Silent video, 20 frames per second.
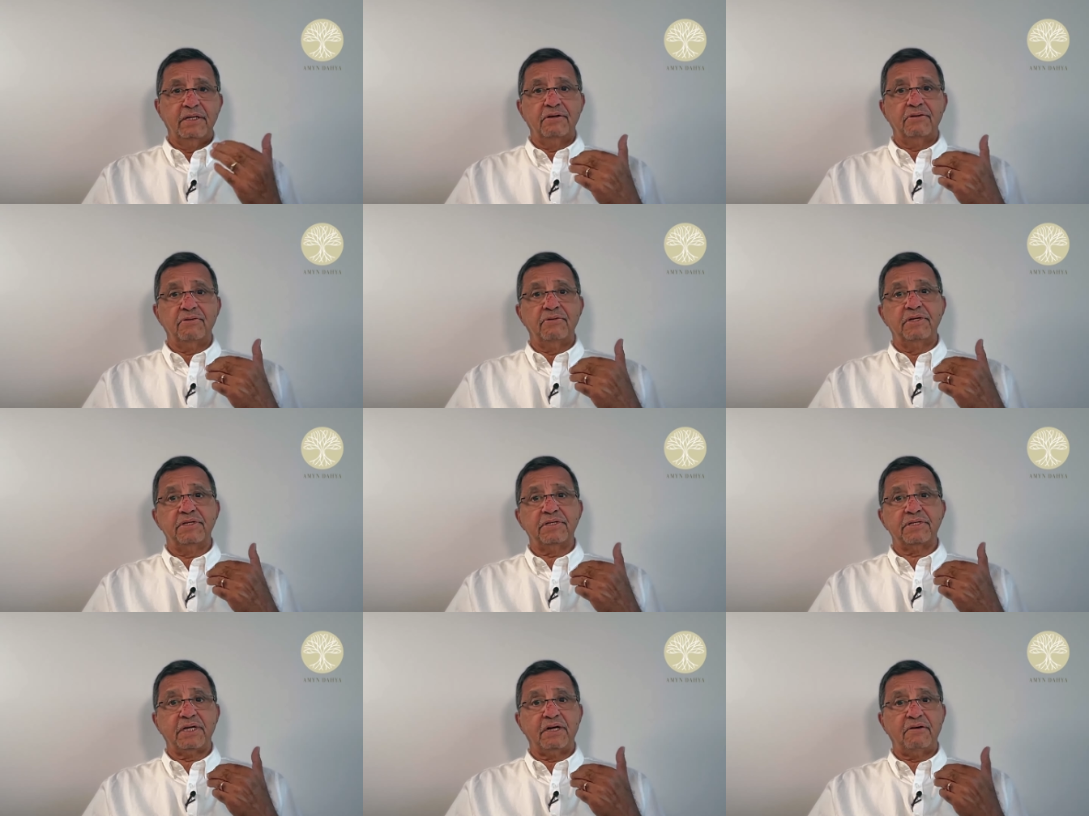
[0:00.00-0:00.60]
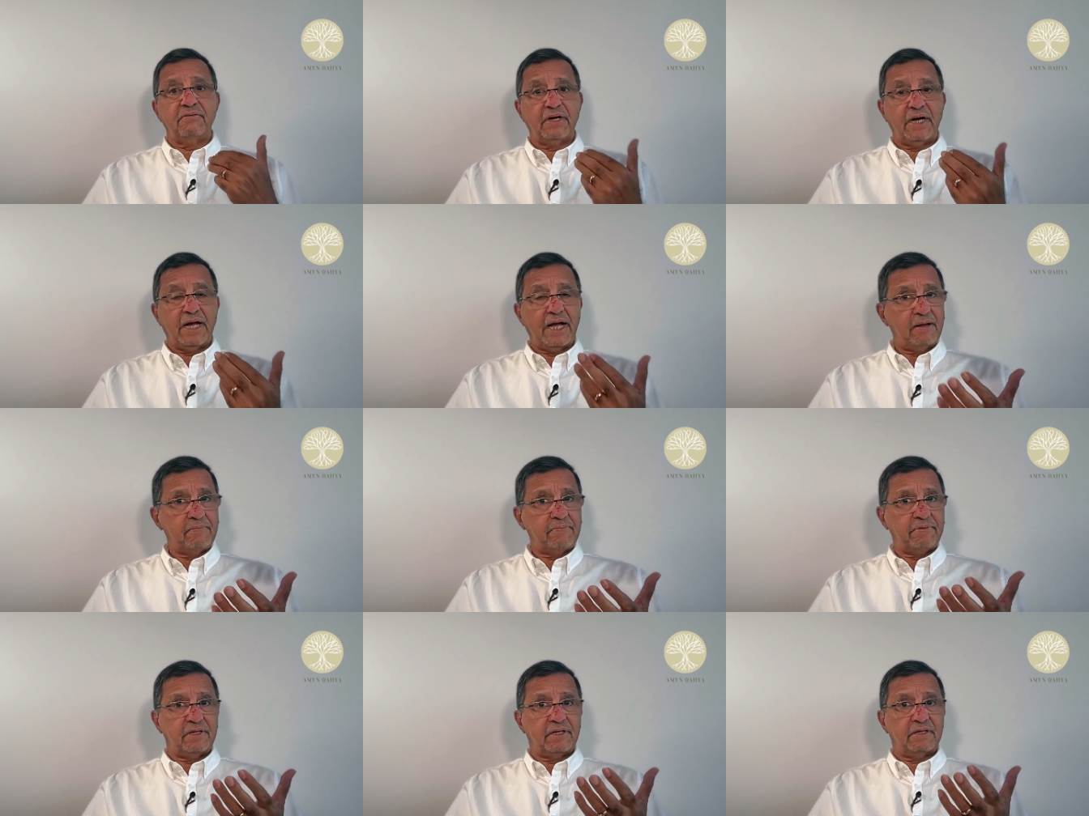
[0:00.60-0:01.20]
to discover
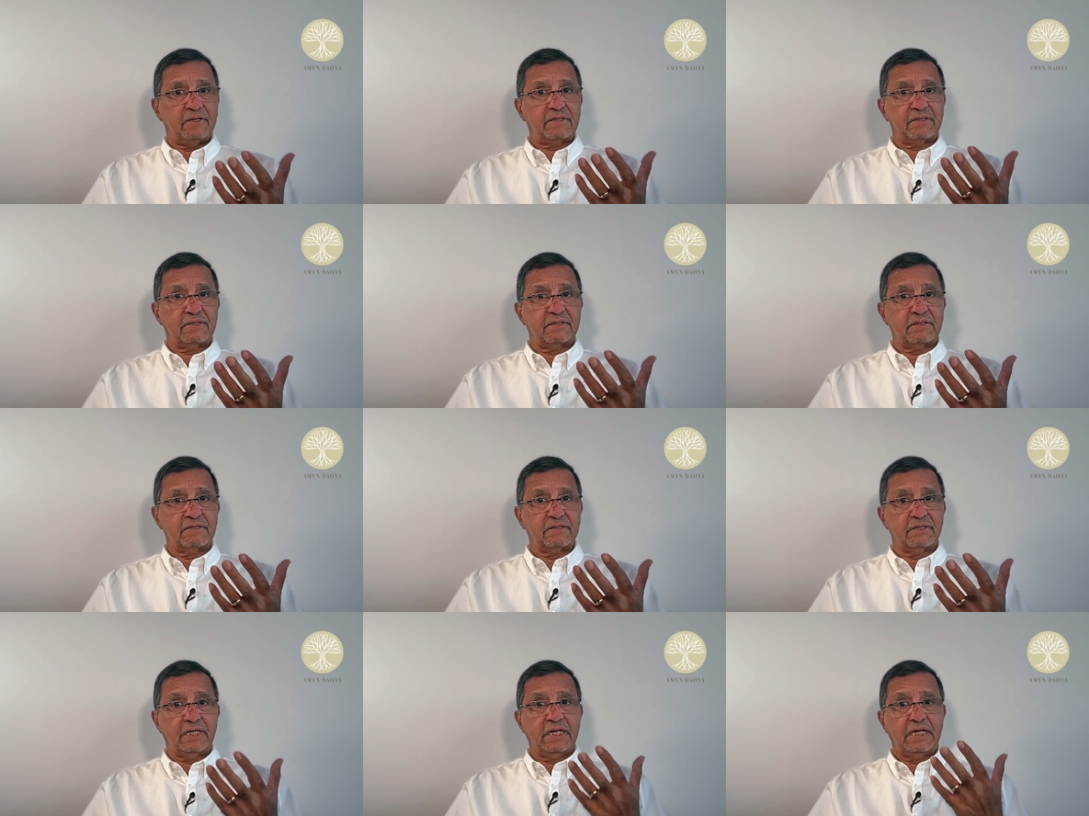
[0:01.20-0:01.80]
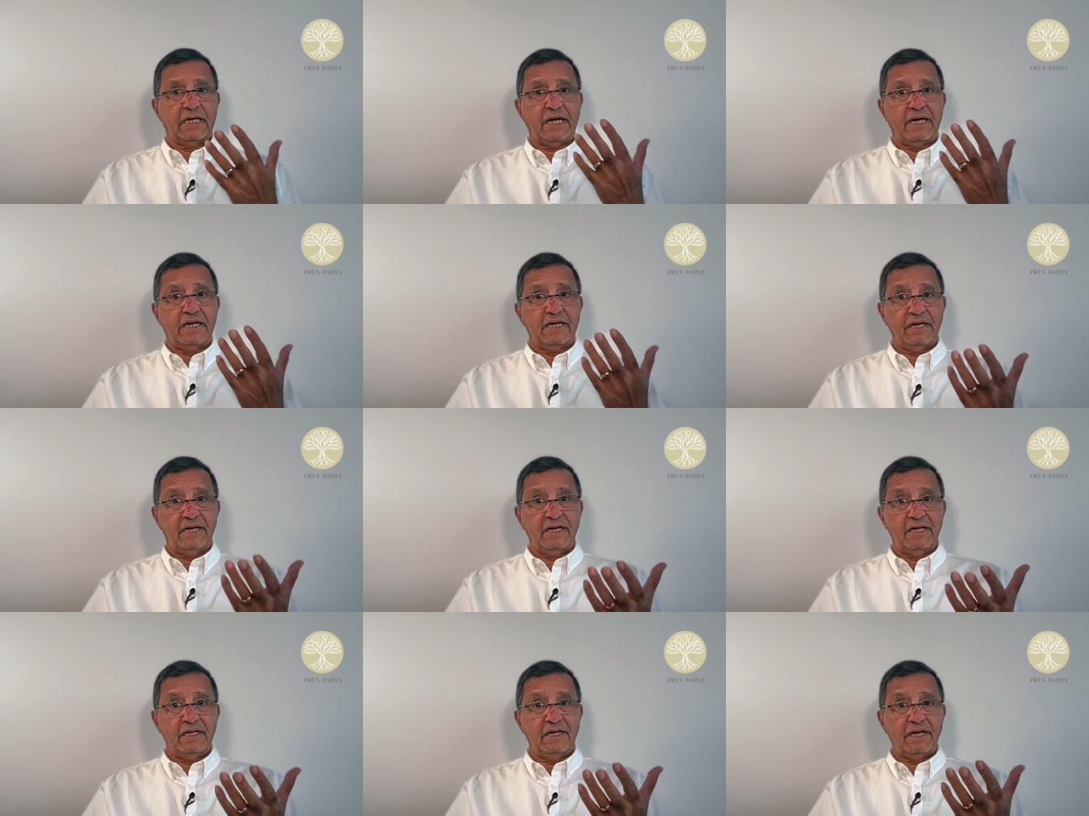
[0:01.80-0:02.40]
happiness in our
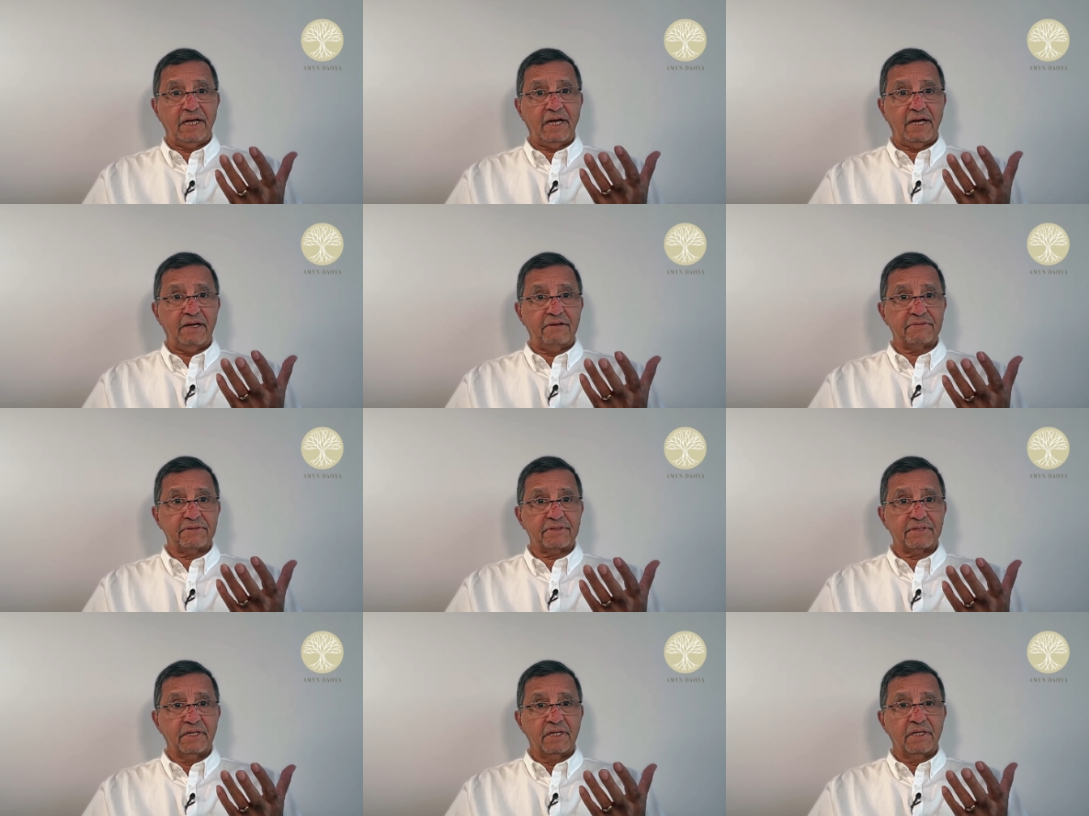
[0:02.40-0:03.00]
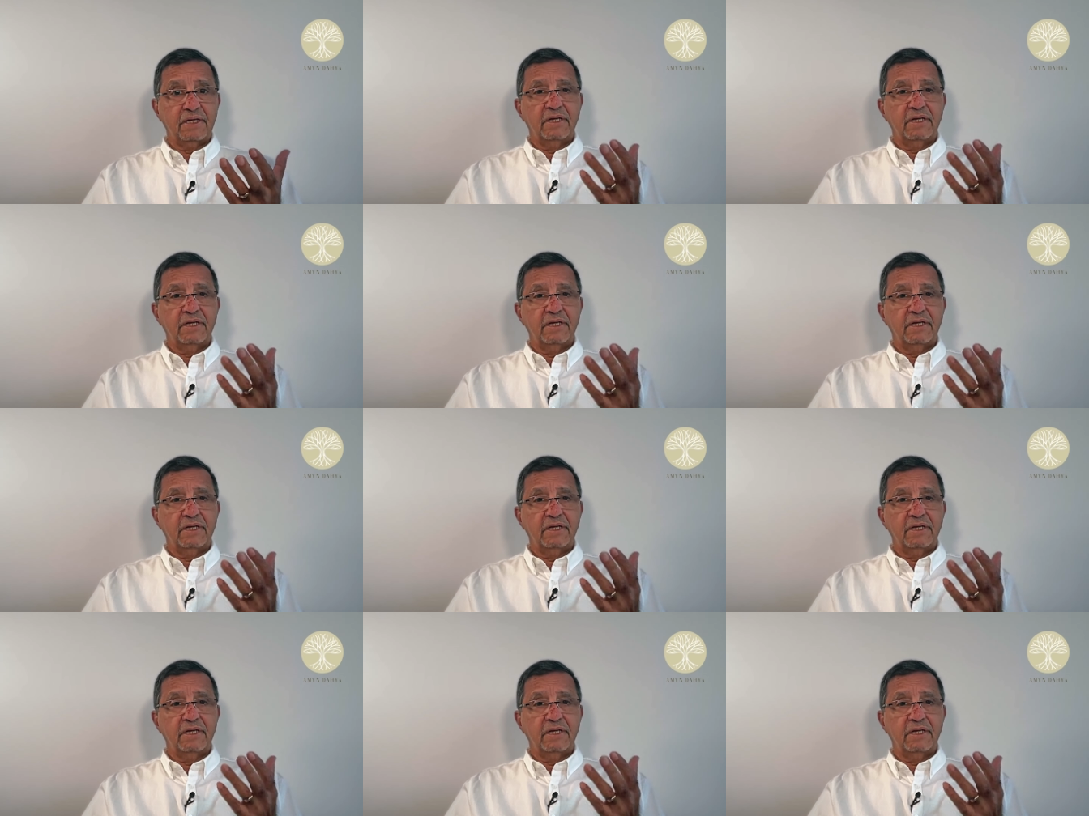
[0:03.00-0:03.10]
daily lives,